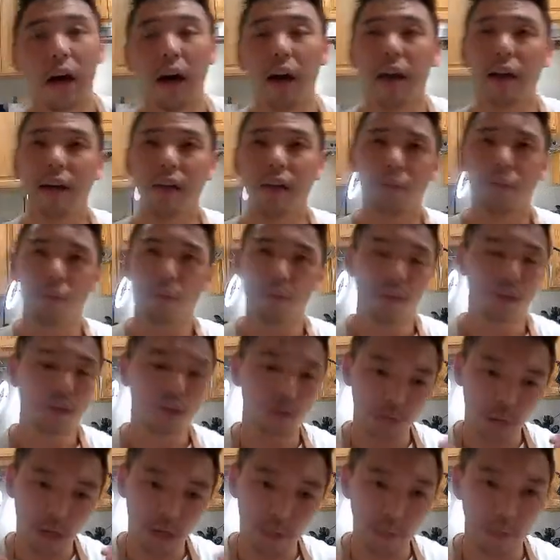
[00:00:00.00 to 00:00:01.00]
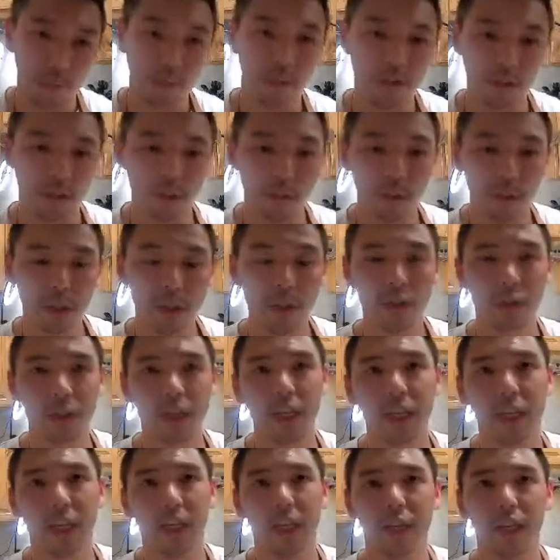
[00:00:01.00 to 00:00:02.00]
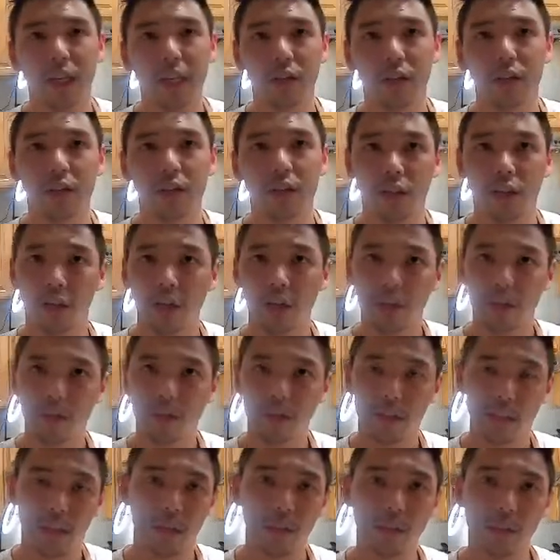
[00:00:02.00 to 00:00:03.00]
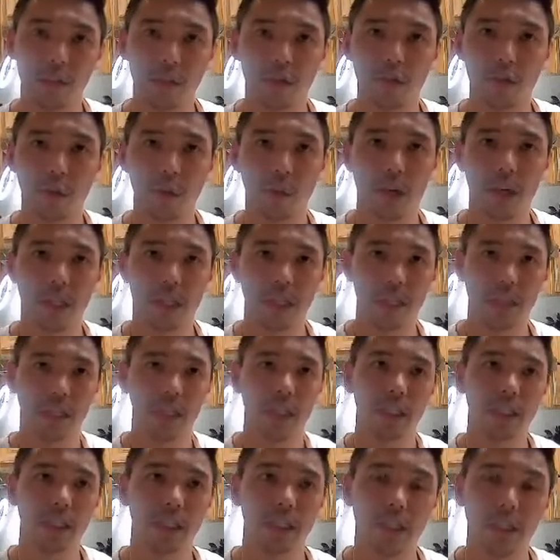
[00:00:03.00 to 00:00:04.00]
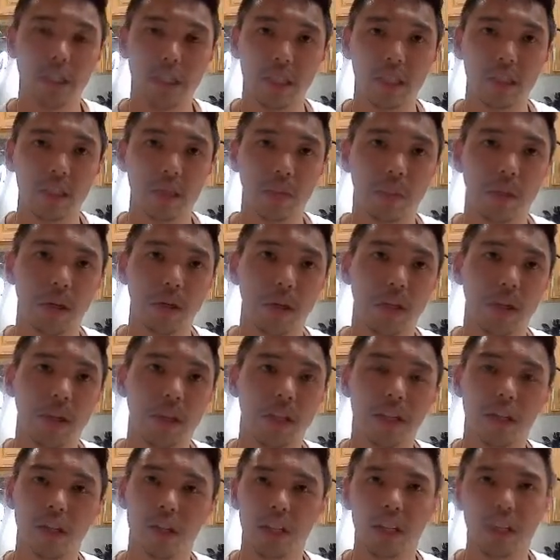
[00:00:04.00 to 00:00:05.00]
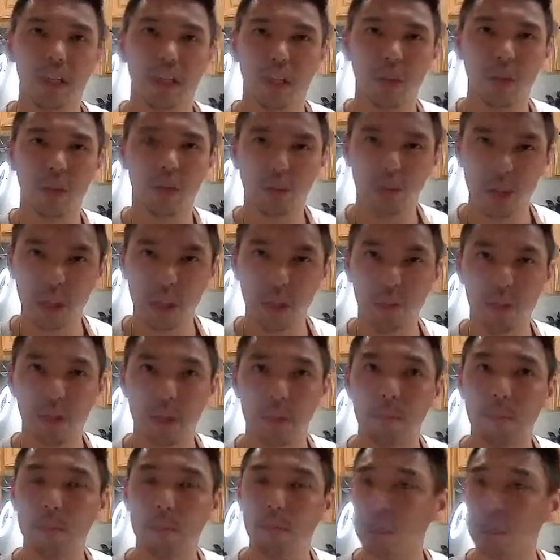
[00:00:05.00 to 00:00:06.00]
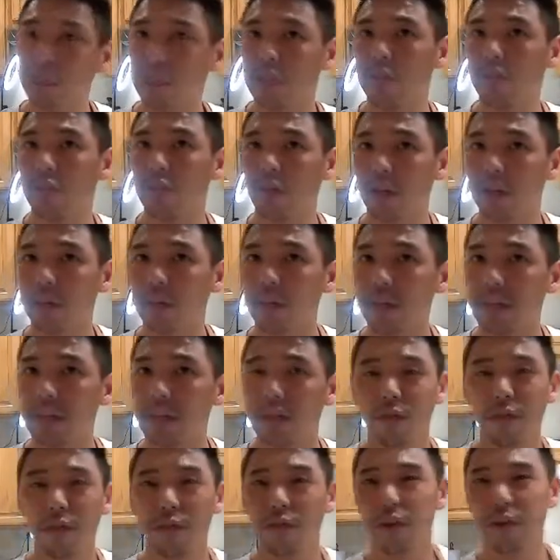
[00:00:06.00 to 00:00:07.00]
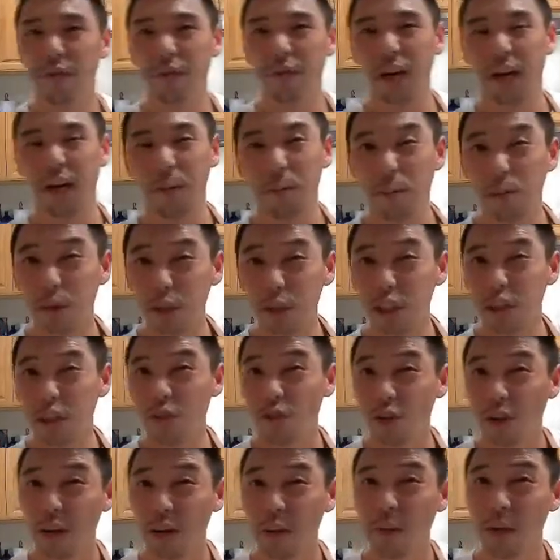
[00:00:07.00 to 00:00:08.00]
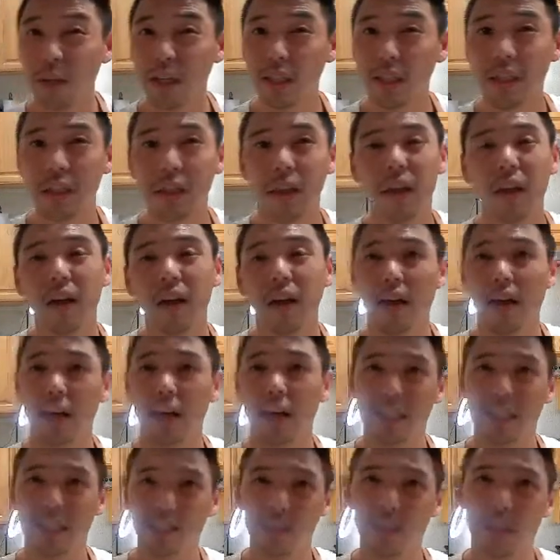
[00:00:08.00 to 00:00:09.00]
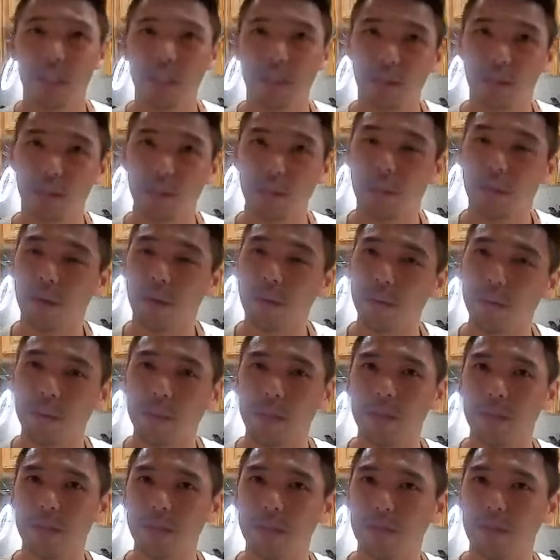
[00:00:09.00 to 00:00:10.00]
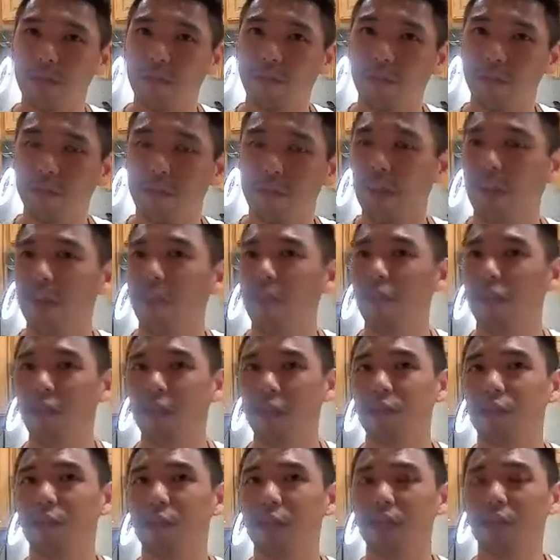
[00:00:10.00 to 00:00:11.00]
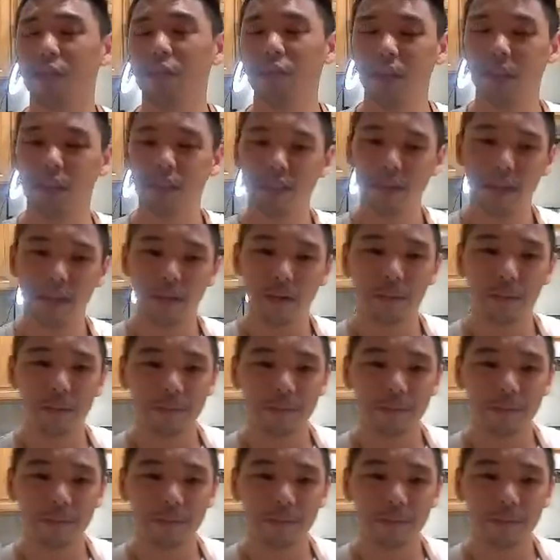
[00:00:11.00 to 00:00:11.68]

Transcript: it will drop a bunch of moisture in it, and then the temperature of your wok is going to suddenly disappear, and then you're going to get a really, really mushy fried rice. So if you've ever had mushy fried rice, that's because you were probably using fresh rice with it. So